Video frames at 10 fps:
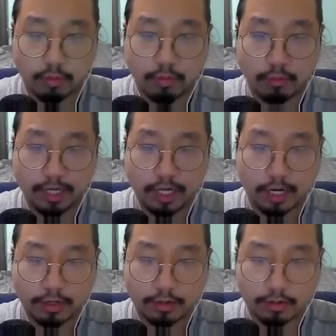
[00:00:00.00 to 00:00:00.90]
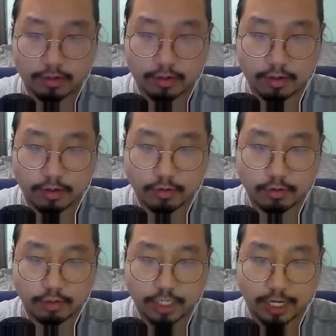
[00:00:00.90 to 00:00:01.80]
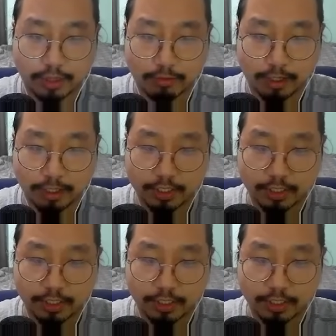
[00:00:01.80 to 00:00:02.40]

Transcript: we got her. Ooh, she got thrusted.